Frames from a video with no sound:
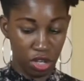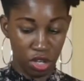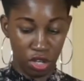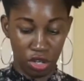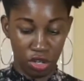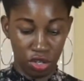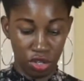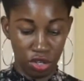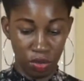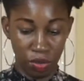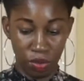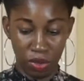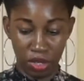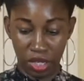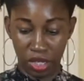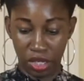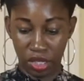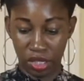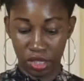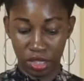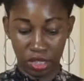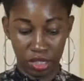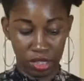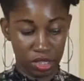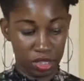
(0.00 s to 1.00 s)
you would
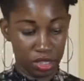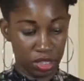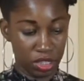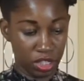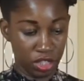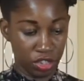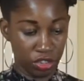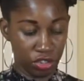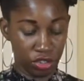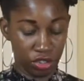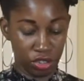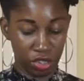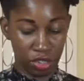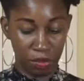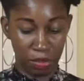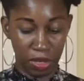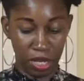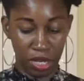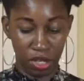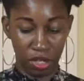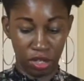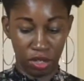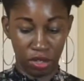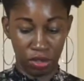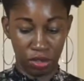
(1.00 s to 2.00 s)
get your
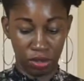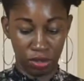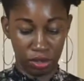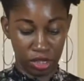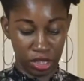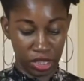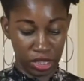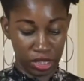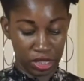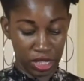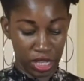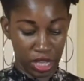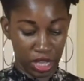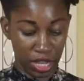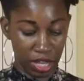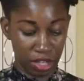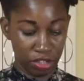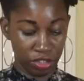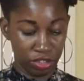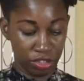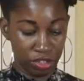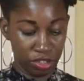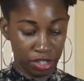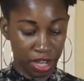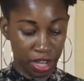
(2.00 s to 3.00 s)
tomatoes and take out
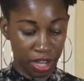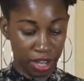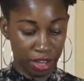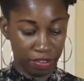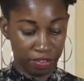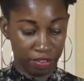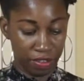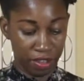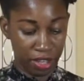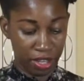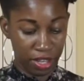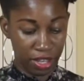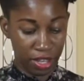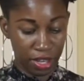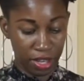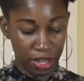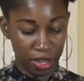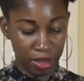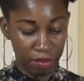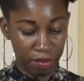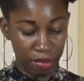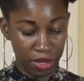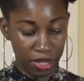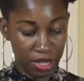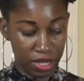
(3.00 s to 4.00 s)
your knife
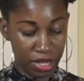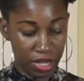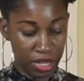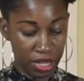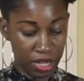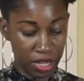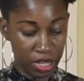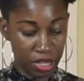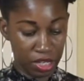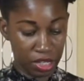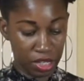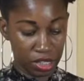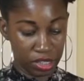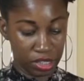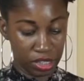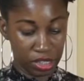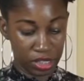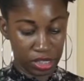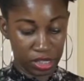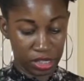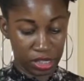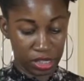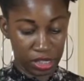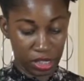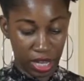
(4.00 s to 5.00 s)
and begin to
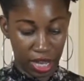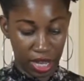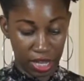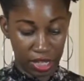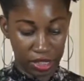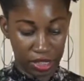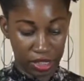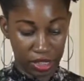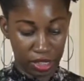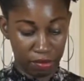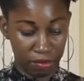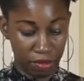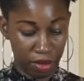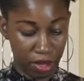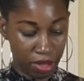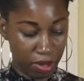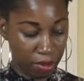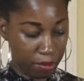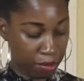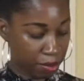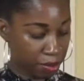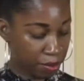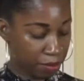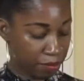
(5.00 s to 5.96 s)
slice them up.